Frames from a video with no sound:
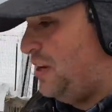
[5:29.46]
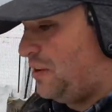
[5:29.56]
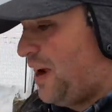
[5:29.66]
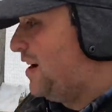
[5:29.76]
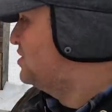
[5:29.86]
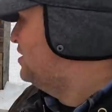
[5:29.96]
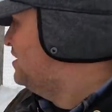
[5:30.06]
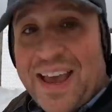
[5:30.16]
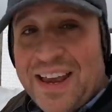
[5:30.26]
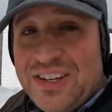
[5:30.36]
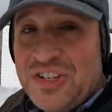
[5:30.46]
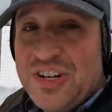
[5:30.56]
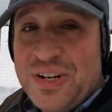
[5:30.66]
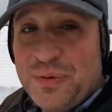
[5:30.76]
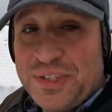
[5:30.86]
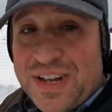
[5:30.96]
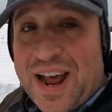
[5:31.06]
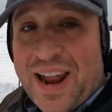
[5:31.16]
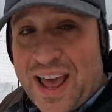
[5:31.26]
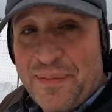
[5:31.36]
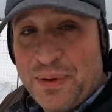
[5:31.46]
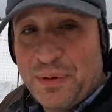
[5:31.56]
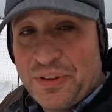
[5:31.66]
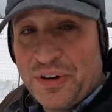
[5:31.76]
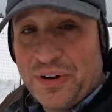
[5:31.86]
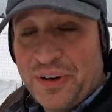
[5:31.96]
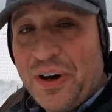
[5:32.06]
interaction, and Ginny was not happy with her at